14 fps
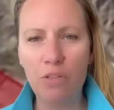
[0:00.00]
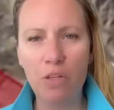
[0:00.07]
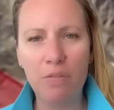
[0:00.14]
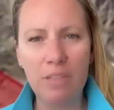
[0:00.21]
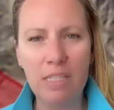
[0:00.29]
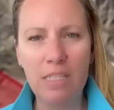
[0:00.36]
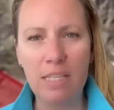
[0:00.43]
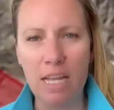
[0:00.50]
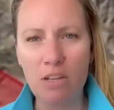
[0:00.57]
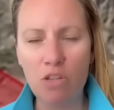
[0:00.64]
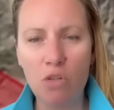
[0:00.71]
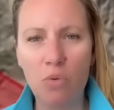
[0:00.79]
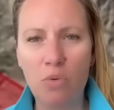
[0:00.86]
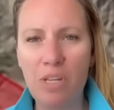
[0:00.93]
of the
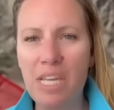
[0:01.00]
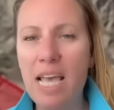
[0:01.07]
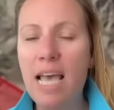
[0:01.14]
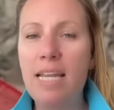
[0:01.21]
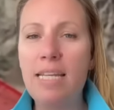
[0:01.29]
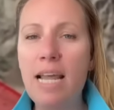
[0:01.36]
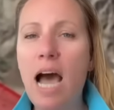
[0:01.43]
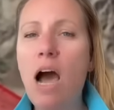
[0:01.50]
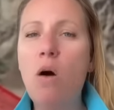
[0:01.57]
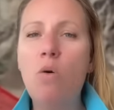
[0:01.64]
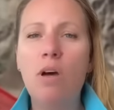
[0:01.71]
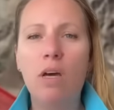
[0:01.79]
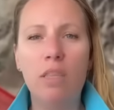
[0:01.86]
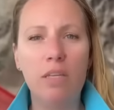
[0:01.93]
century
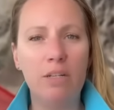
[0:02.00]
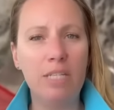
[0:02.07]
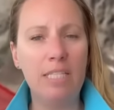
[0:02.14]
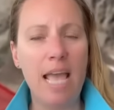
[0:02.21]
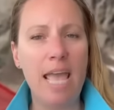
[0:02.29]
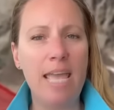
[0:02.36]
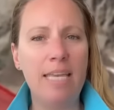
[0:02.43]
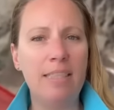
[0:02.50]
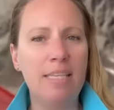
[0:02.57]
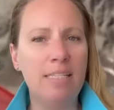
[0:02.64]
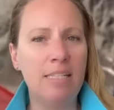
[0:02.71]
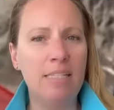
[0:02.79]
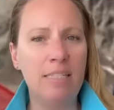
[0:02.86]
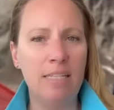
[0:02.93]
now they're saying
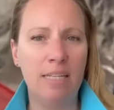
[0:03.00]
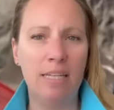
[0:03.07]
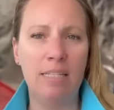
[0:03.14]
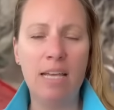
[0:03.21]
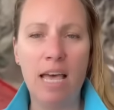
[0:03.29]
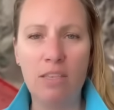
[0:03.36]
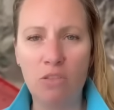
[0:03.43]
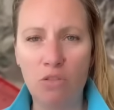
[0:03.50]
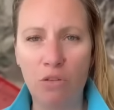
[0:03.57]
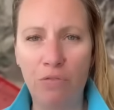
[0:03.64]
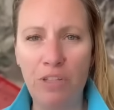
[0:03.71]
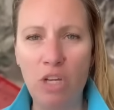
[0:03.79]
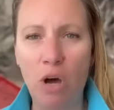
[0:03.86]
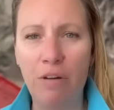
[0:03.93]
this is the
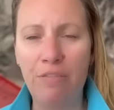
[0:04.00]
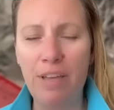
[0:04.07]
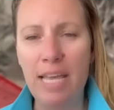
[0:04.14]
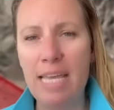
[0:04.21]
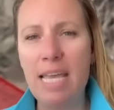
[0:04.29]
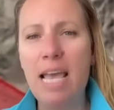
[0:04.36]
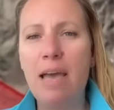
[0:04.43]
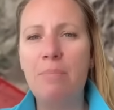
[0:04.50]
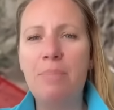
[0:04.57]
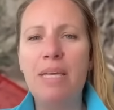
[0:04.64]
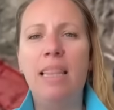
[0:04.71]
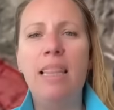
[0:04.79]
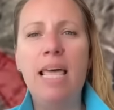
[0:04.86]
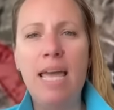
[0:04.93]
catastrophe of a
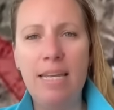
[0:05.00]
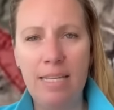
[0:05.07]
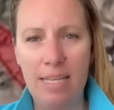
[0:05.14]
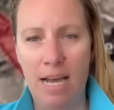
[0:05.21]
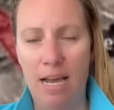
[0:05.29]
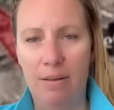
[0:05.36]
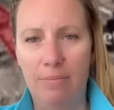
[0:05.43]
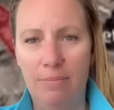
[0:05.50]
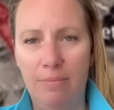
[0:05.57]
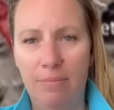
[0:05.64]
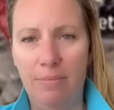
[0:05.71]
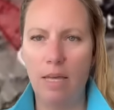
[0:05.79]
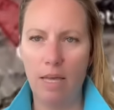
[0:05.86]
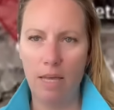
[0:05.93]
millennia
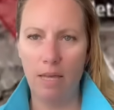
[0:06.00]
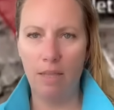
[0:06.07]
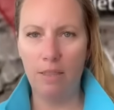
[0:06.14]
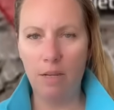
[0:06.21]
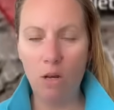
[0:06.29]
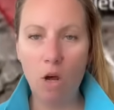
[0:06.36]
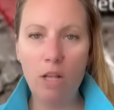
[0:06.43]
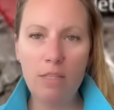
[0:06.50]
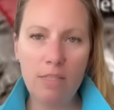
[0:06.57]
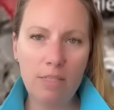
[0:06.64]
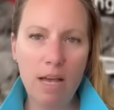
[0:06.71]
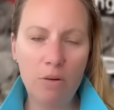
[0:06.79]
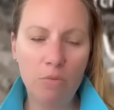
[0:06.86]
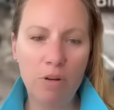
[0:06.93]
the
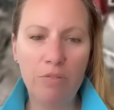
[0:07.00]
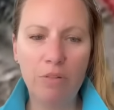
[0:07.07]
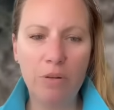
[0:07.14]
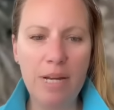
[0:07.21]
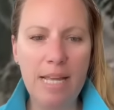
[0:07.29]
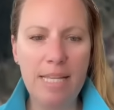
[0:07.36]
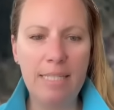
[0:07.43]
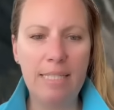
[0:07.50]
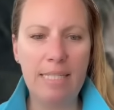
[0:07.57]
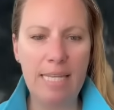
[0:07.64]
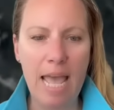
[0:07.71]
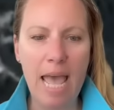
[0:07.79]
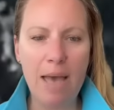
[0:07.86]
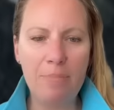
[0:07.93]
Lonza River is
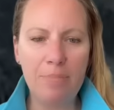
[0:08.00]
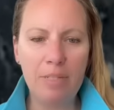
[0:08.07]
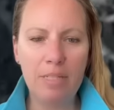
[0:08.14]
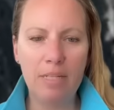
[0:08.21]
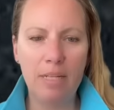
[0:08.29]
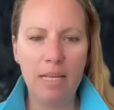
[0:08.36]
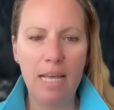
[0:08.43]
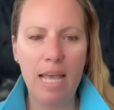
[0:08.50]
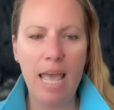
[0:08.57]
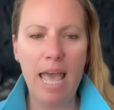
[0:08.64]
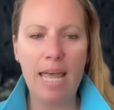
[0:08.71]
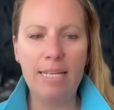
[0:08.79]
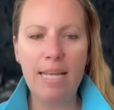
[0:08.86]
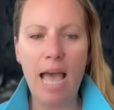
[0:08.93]
dammed
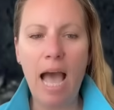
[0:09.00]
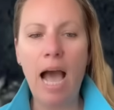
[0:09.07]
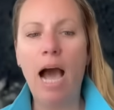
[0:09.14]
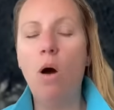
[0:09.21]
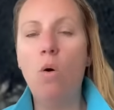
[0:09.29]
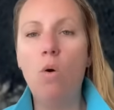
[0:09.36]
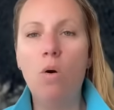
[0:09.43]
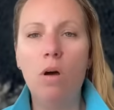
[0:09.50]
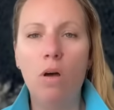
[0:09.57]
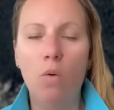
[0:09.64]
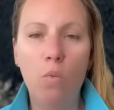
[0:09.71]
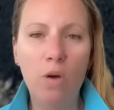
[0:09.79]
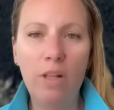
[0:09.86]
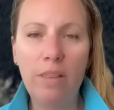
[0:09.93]
and how
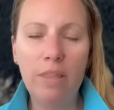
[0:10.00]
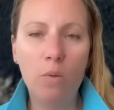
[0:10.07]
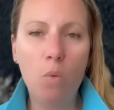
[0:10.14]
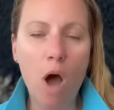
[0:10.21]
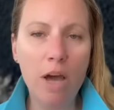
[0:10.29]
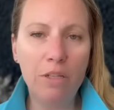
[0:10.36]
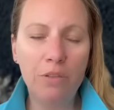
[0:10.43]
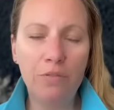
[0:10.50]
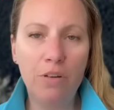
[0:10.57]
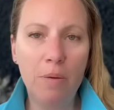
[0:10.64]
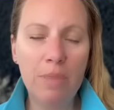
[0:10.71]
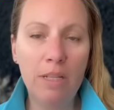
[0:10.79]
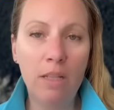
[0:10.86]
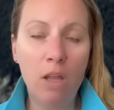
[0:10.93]
will the water
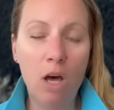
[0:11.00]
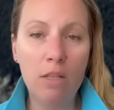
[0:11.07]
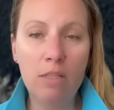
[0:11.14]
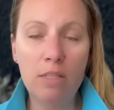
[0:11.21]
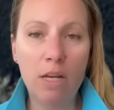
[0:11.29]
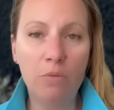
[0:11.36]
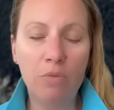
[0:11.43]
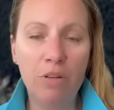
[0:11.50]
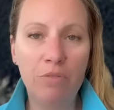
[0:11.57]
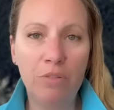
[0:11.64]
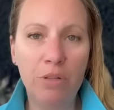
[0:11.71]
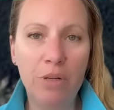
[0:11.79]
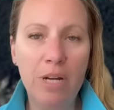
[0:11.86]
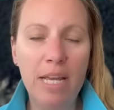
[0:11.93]
from the Lonza
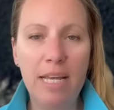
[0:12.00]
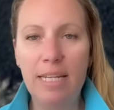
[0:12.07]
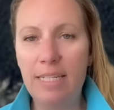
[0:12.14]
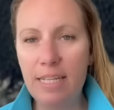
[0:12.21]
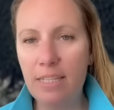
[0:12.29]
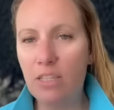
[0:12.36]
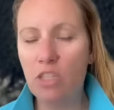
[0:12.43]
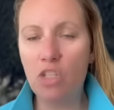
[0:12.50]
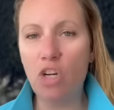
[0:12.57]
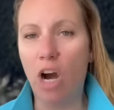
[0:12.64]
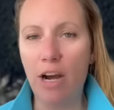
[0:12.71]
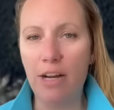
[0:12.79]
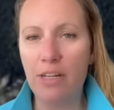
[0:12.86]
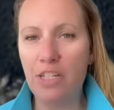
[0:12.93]
River
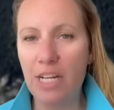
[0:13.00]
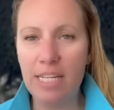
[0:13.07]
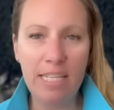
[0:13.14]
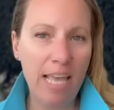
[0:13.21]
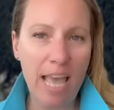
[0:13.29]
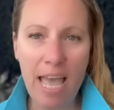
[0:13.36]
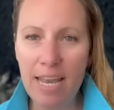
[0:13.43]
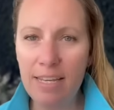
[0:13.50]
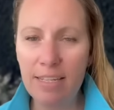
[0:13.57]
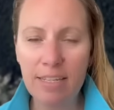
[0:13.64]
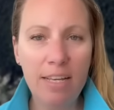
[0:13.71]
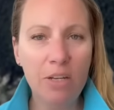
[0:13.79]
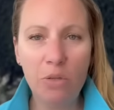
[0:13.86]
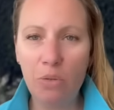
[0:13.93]
discharge. It can't
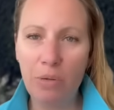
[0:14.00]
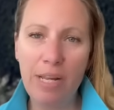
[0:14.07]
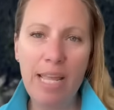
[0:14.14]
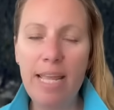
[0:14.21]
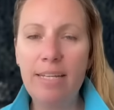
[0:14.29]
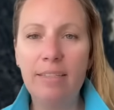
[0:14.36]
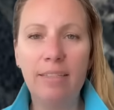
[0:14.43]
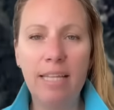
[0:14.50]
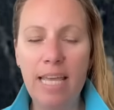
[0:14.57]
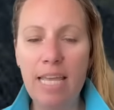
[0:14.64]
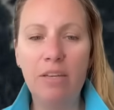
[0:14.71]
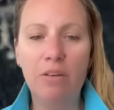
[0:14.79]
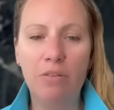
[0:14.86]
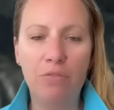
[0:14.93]
create a
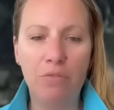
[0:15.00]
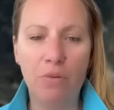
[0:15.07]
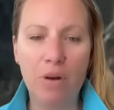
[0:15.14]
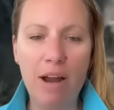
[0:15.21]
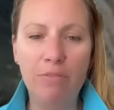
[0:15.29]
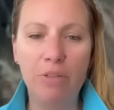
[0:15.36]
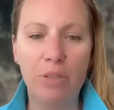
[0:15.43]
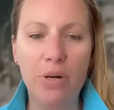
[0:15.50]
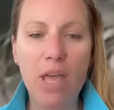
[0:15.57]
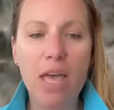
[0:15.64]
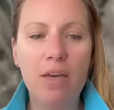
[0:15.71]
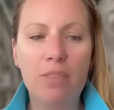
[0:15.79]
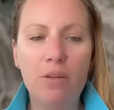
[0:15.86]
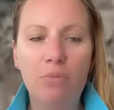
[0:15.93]
lake forever.
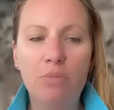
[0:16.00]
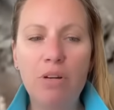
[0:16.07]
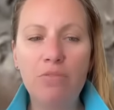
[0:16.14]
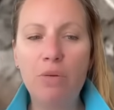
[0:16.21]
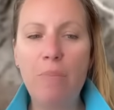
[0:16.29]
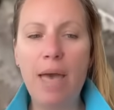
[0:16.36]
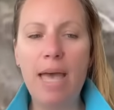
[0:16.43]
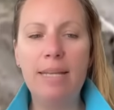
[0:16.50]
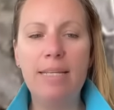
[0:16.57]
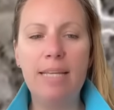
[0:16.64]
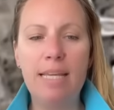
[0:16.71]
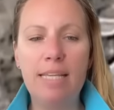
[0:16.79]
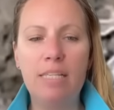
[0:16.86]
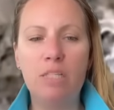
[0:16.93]
The riverbed
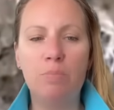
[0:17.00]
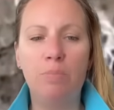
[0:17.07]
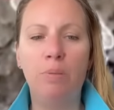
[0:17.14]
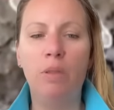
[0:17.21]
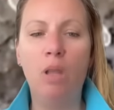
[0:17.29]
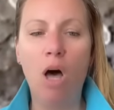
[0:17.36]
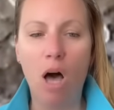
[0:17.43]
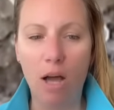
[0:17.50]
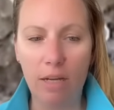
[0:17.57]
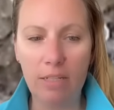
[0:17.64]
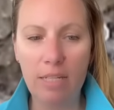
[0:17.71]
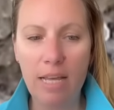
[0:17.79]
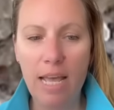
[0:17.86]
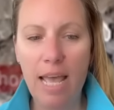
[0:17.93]
is
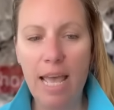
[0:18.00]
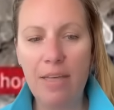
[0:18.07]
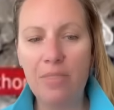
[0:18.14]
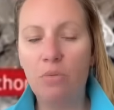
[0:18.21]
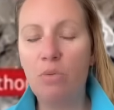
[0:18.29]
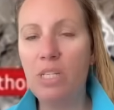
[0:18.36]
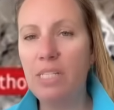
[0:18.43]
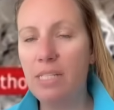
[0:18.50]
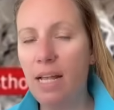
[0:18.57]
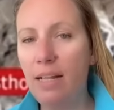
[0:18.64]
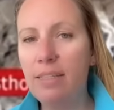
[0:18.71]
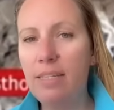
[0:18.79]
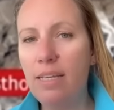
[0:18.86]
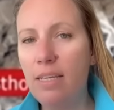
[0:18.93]
blocked and the
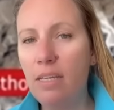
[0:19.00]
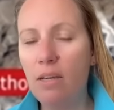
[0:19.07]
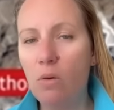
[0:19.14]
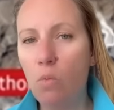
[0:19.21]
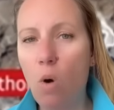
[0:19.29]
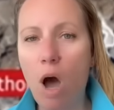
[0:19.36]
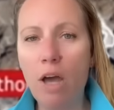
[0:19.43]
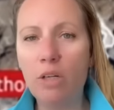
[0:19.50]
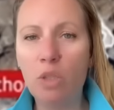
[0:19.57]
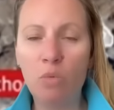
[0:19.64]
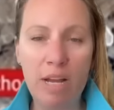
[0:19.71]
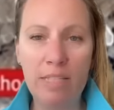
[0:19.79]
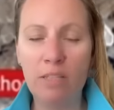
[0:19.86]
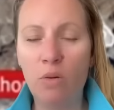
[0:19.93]
resulting water
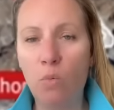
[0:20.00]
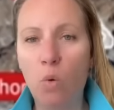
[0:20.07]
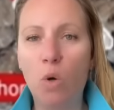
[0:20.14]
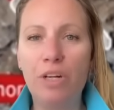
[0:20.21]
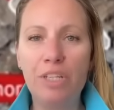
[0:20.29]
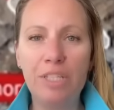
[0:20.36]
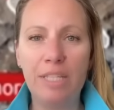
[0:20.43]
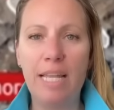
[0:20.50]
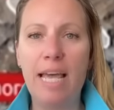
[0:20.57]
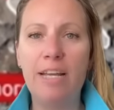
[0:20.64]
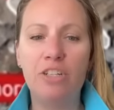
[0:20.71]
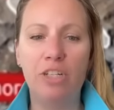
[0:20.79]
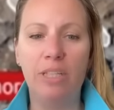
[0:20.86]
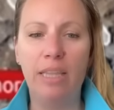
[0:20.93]
reservoir
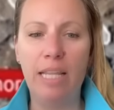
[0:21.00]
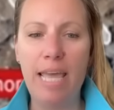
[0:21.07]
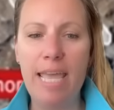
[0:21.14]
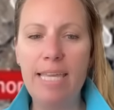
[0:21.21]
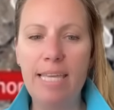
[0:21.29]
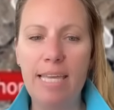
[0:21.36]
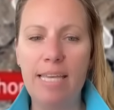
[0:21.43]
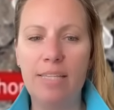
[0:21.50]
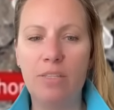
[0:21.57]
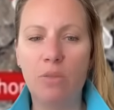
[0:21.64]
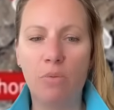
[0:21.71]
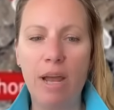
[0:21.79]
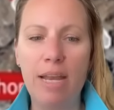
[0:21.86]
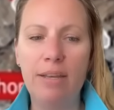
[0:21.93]
slash lake is
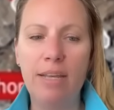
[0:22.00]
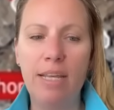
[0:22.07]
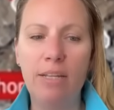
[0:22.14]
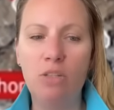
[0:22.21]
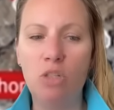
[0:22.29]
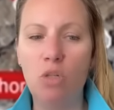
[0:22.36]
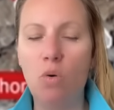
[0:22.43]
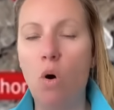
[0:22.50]
threatening to